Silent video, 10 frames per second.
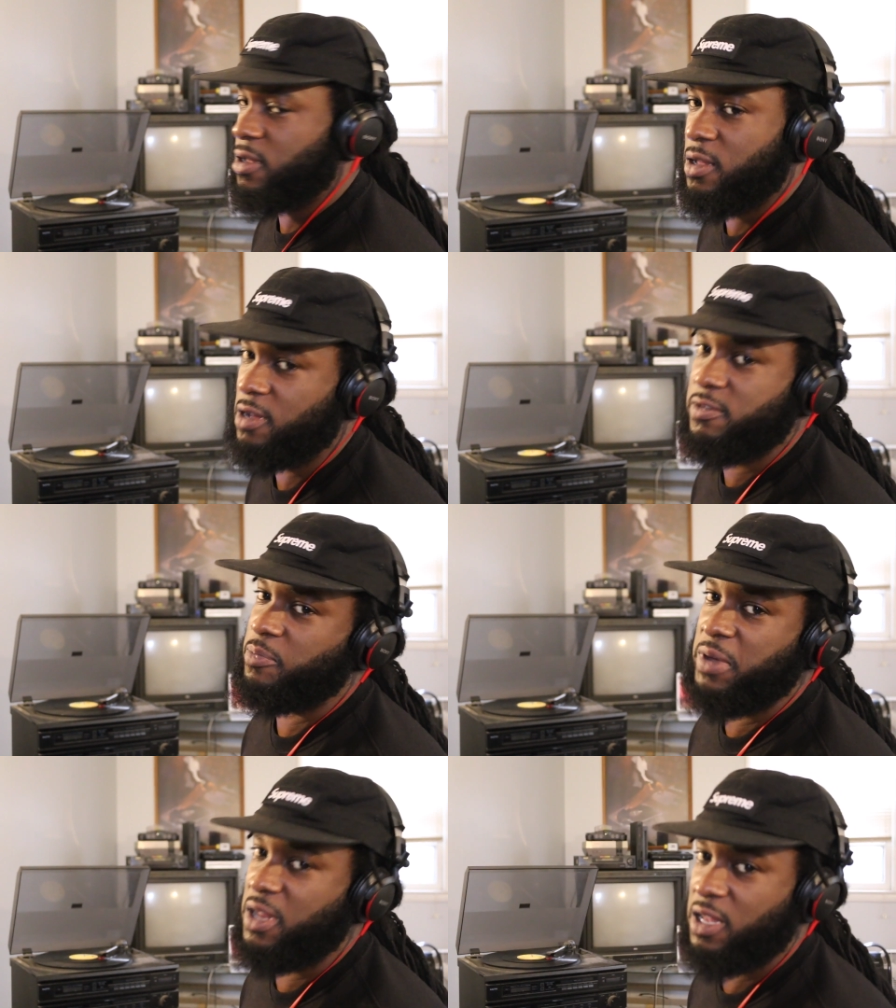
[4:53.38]
have loved to
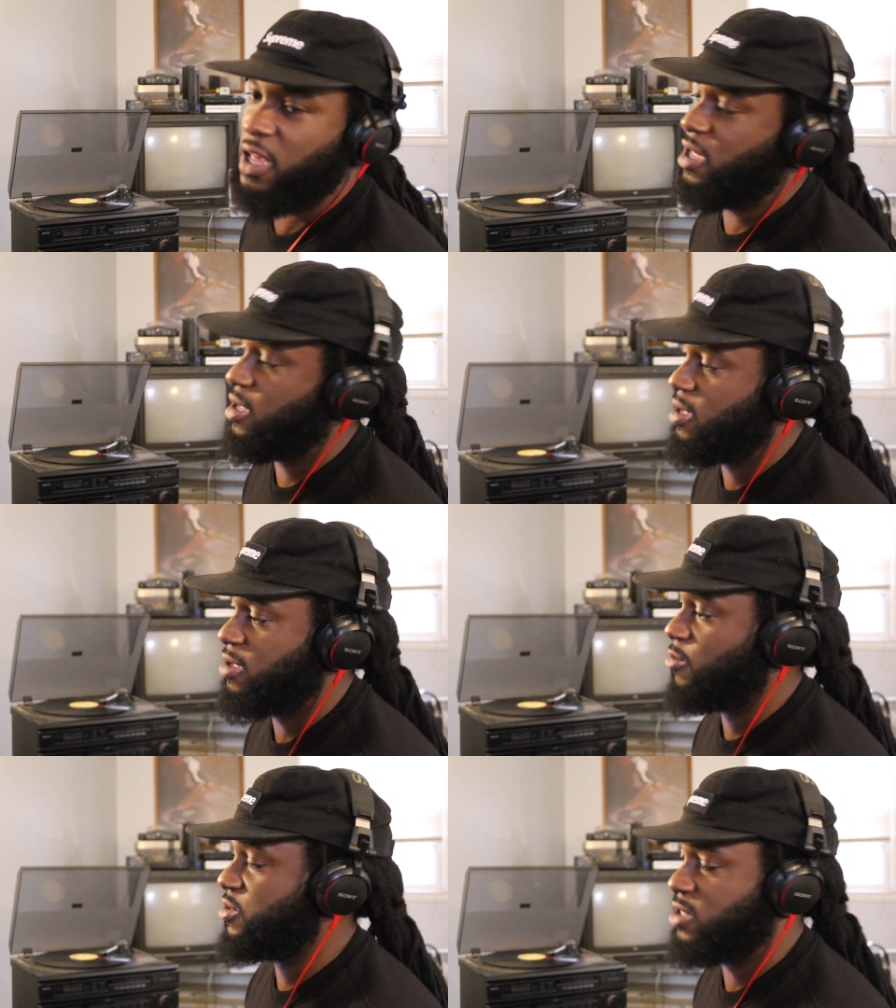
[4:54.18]
have been in like,
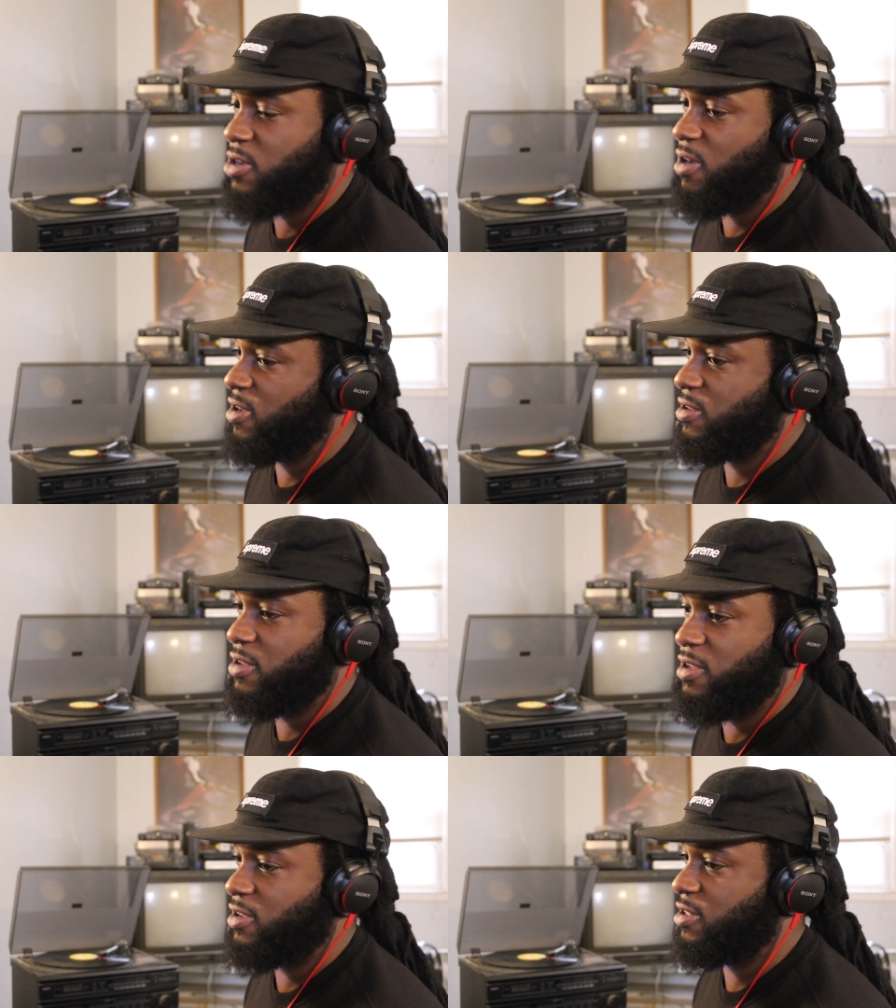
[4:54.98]
what's it called?
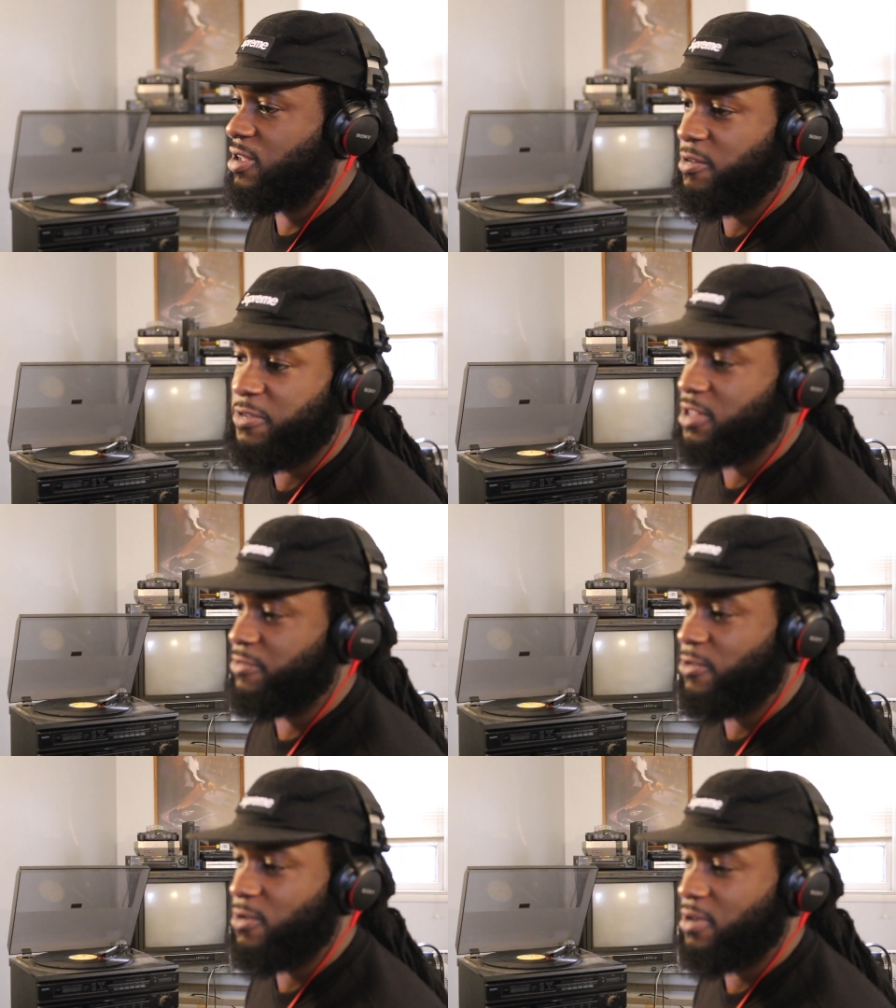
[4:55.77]
Uh, Club
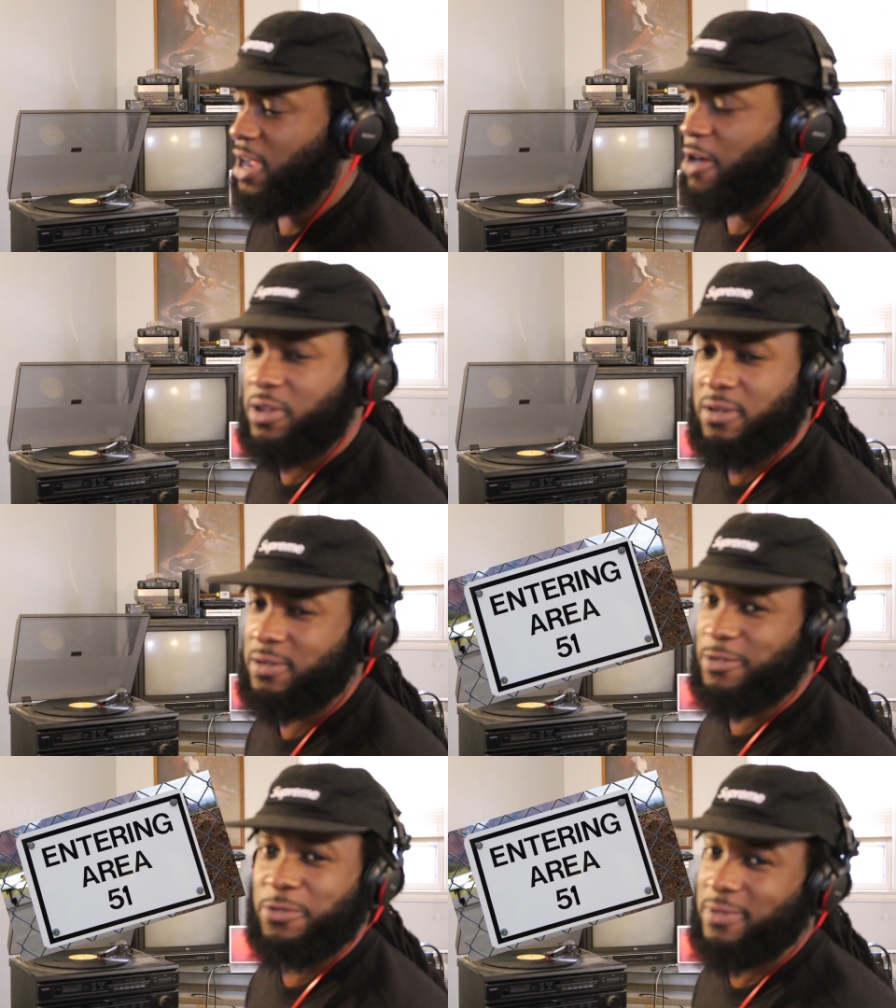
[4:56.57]
54? Area,
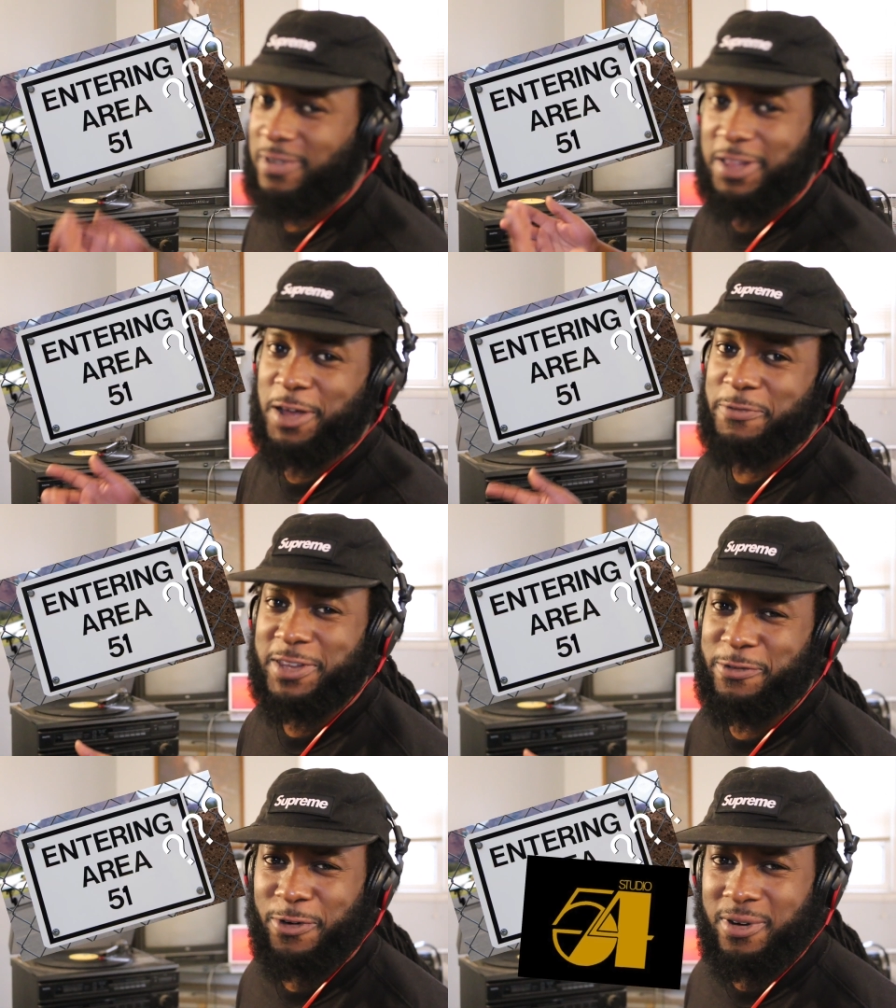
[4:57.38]
Club
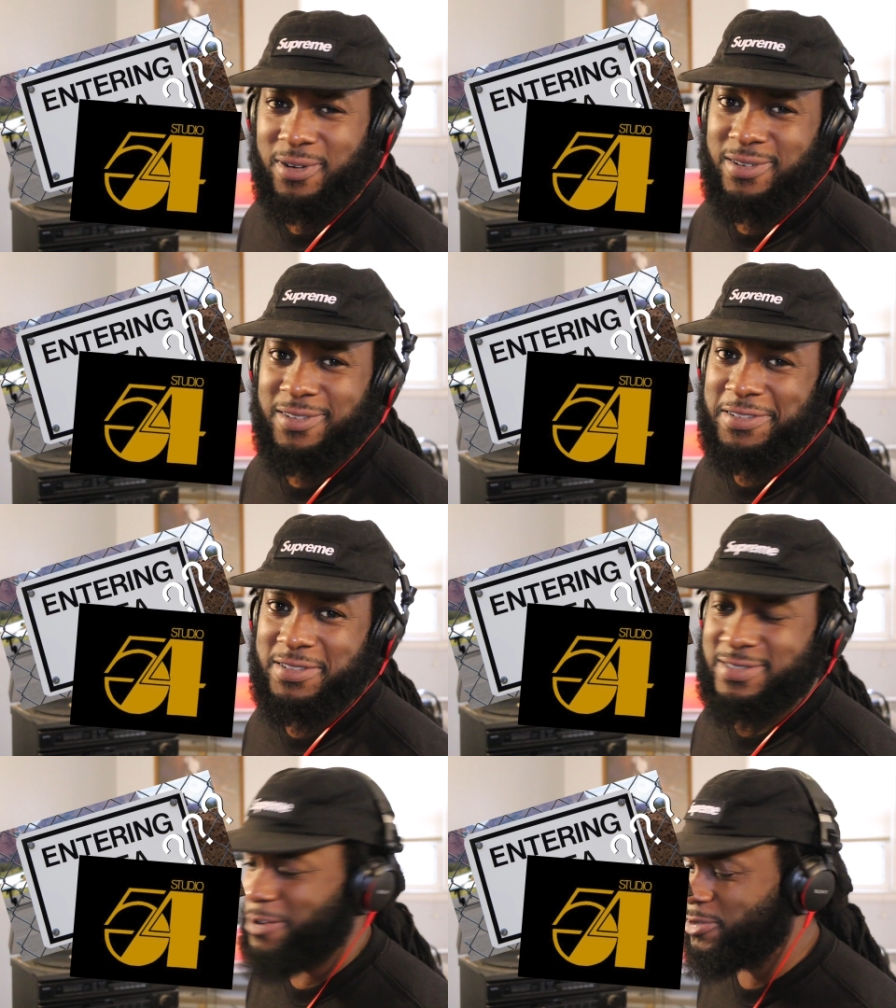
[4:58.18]
54? Is that
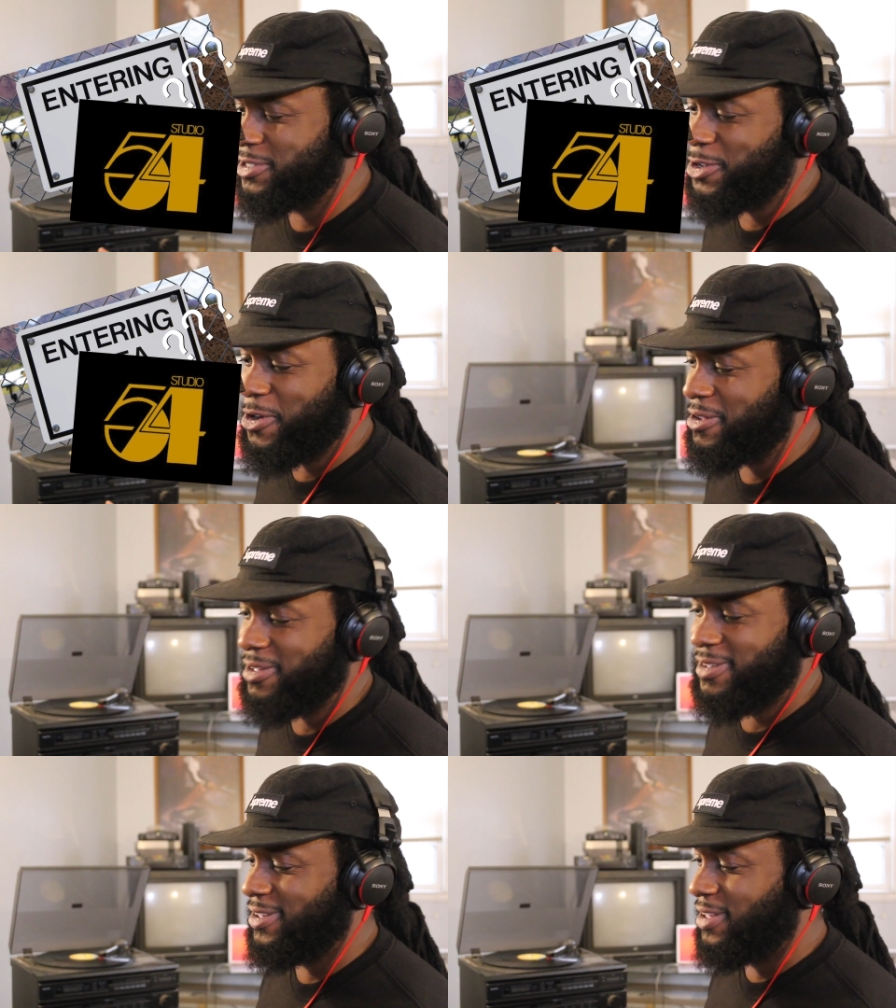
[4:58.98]
what it's
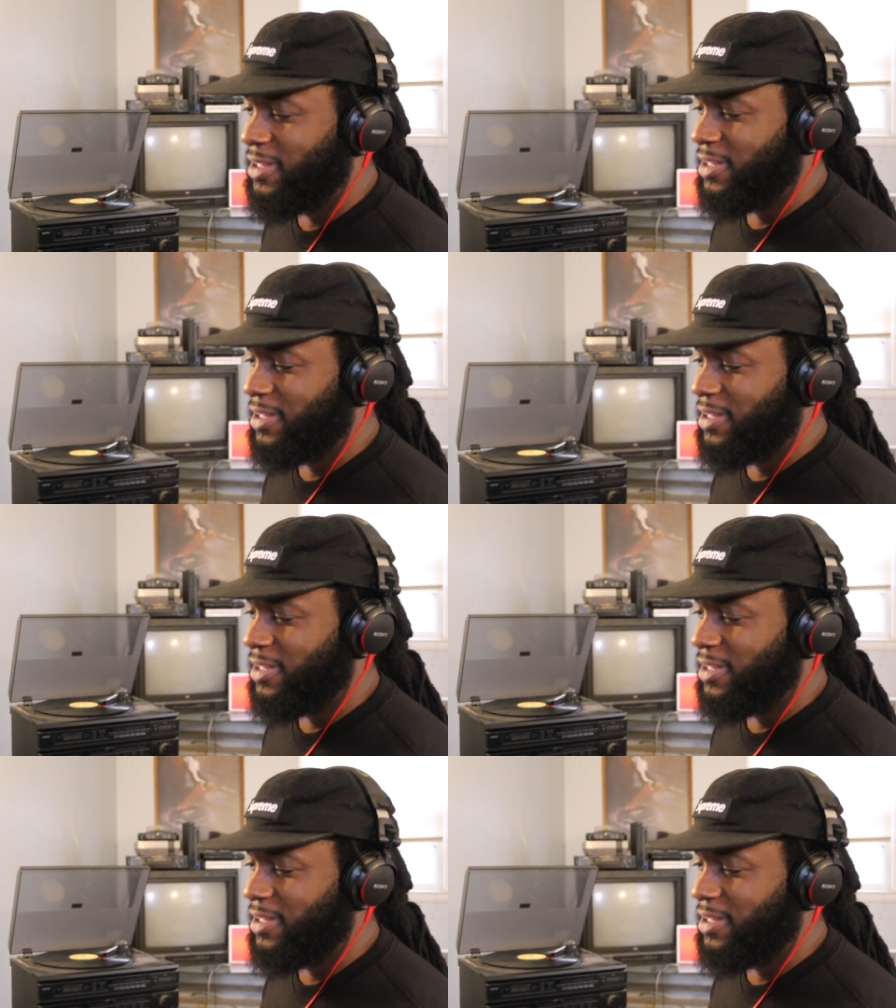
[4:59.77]
called?